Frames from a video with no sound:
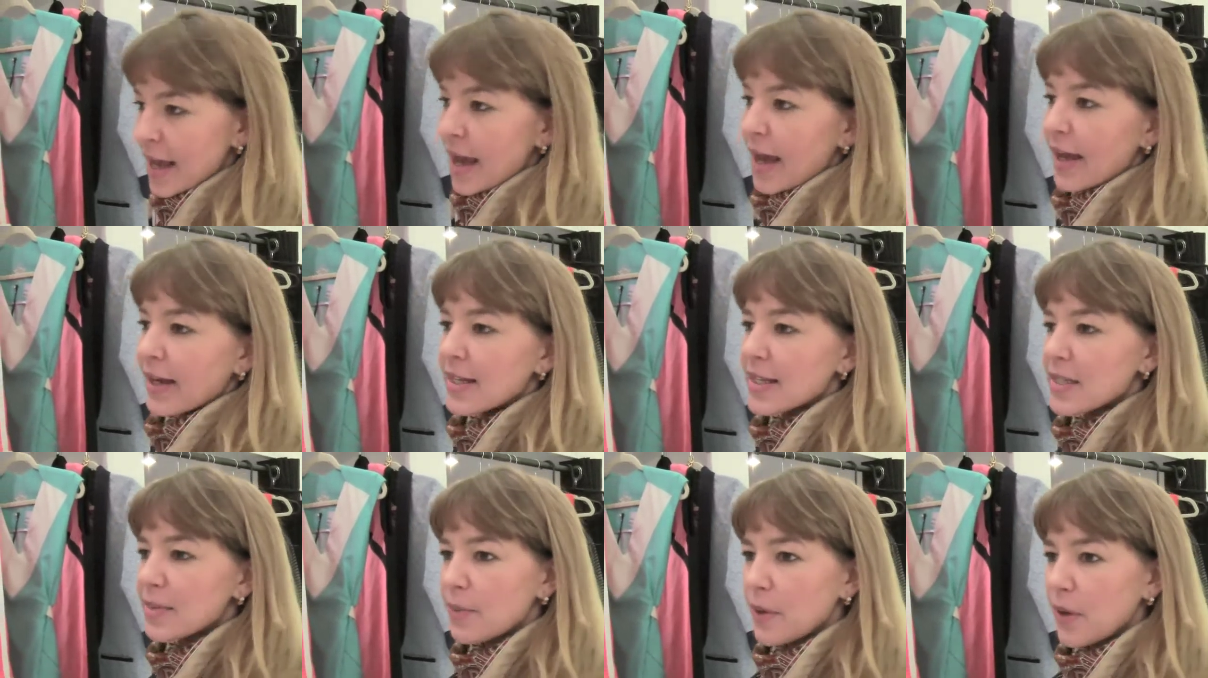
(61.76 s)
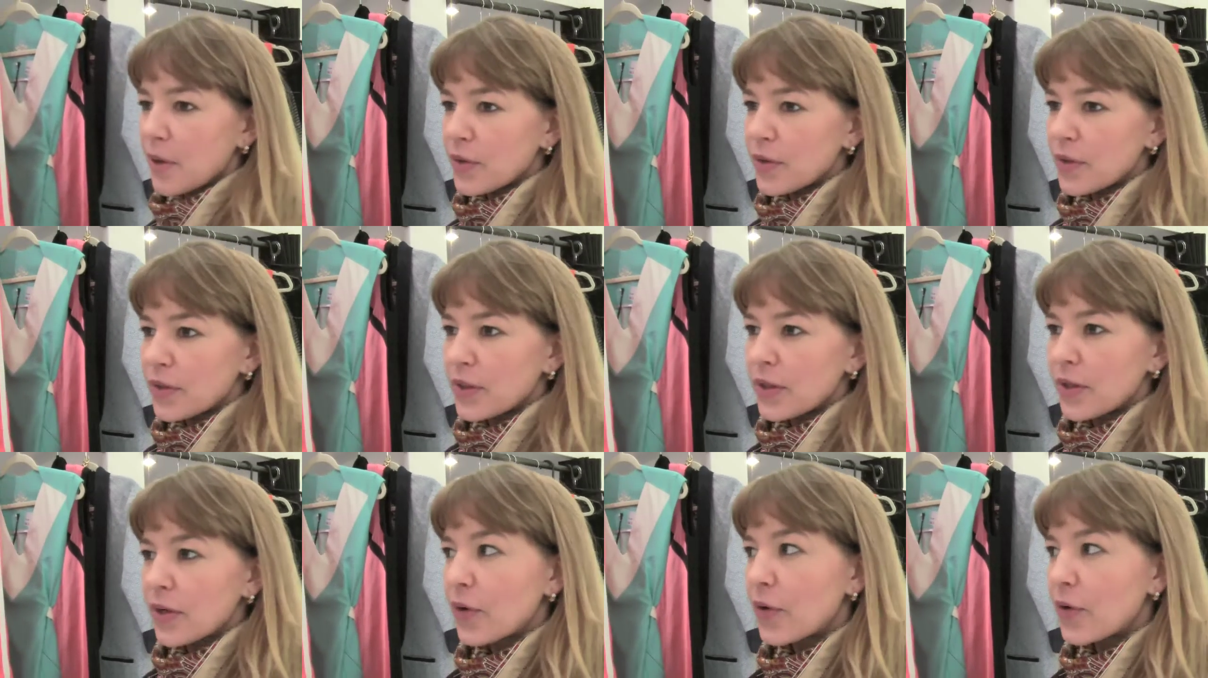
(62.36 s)
and it's about
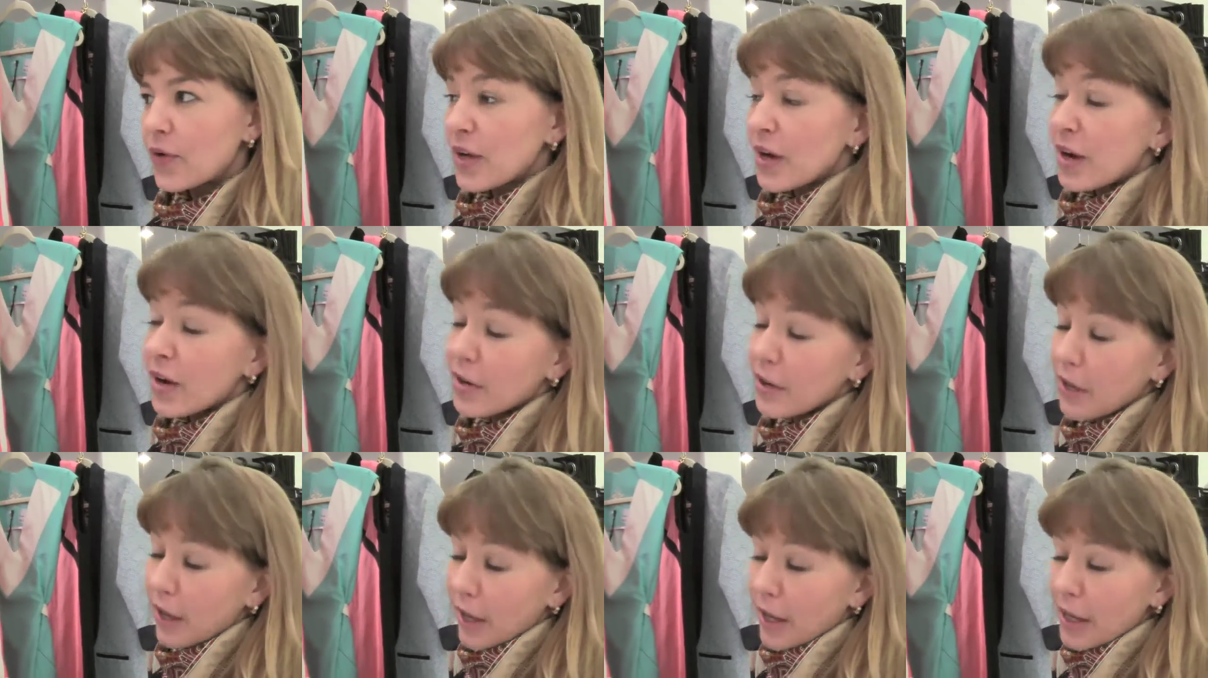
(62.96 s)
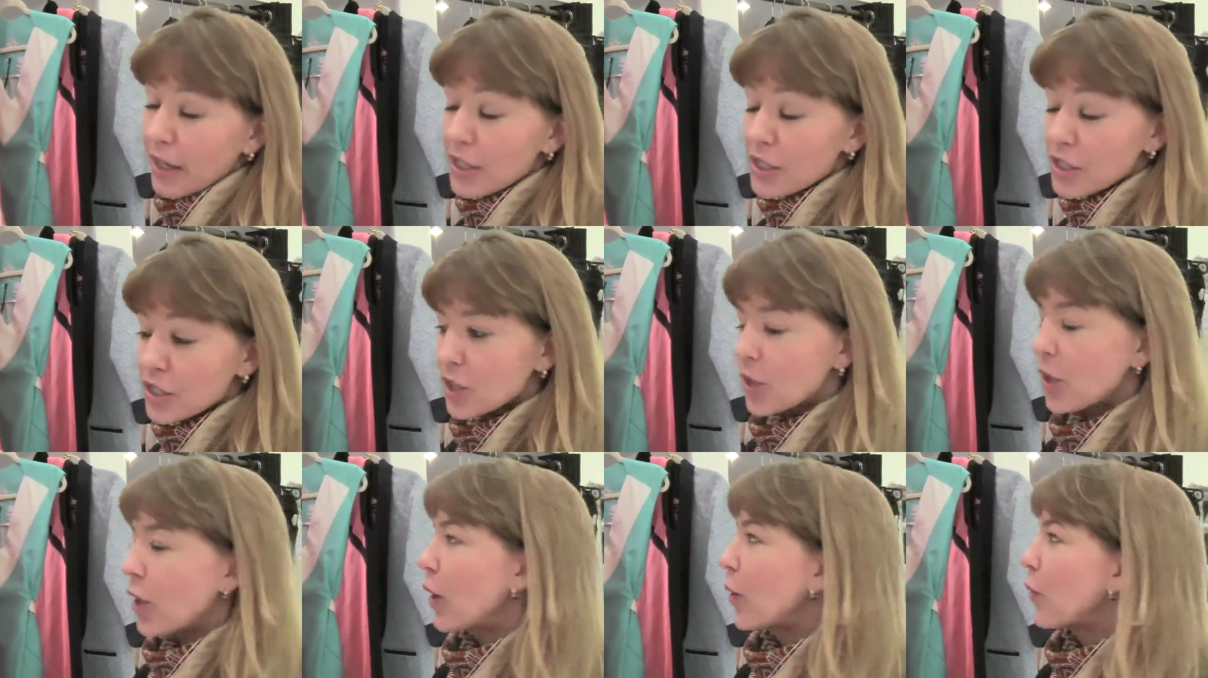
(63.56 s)
her young
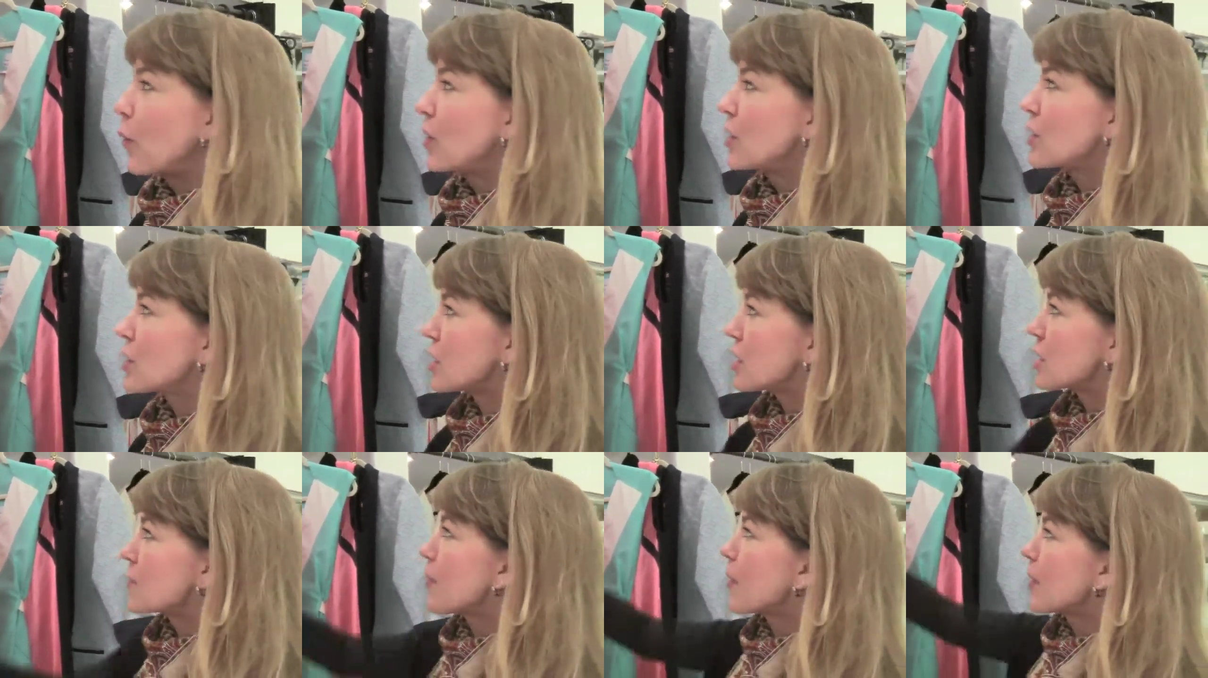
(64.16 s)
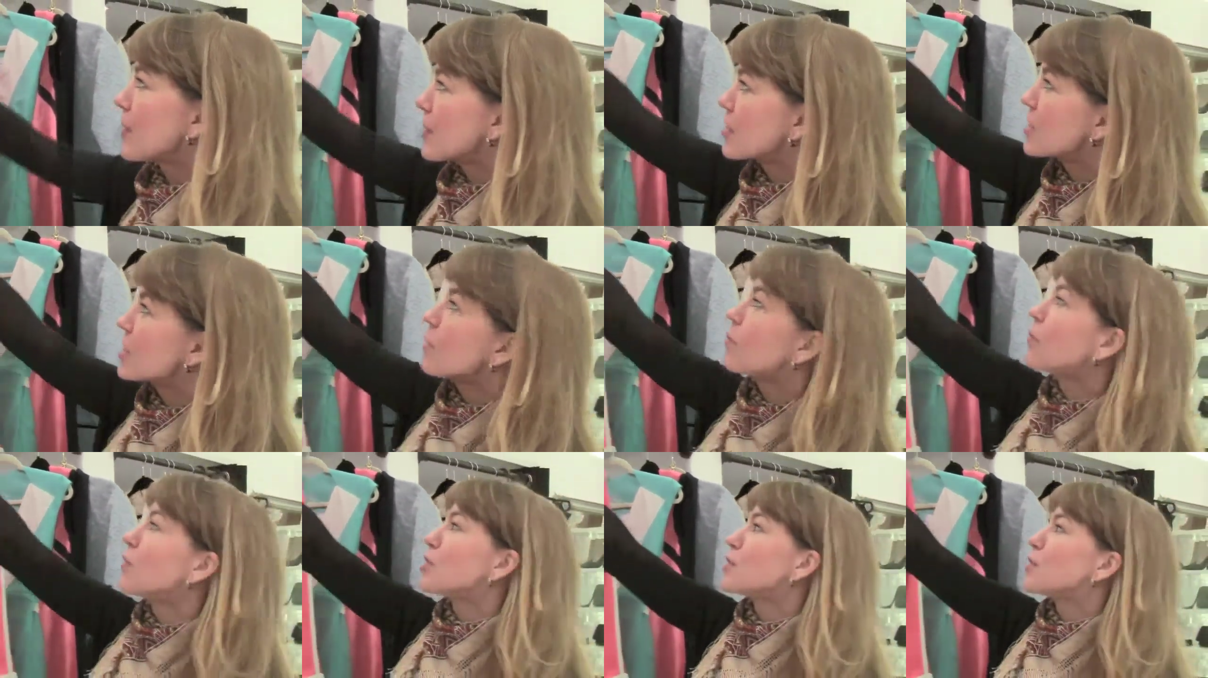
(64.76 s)
age when she spent the
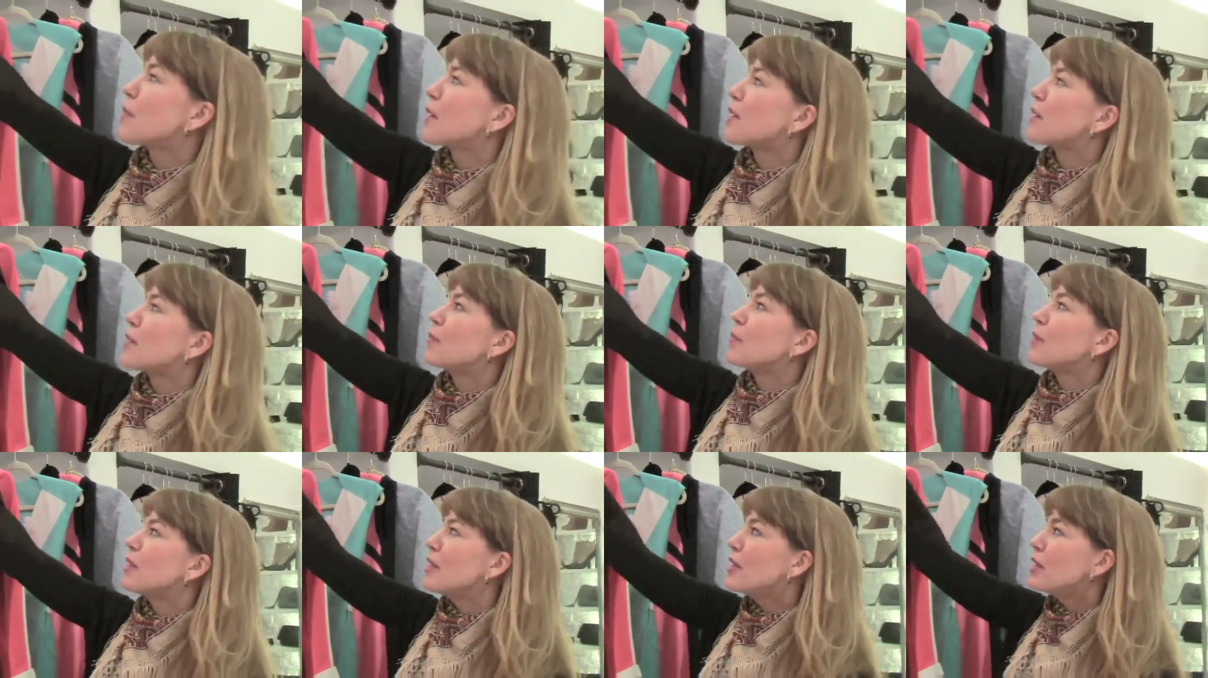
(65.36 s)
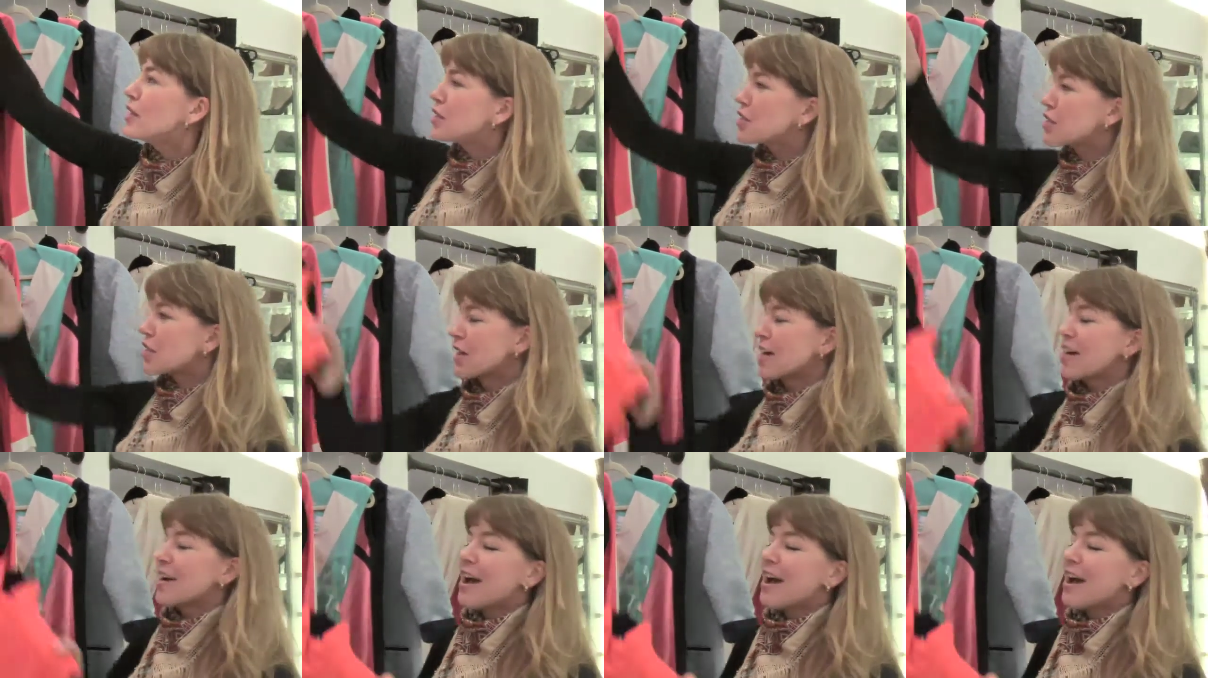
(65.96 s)
summers by the beach,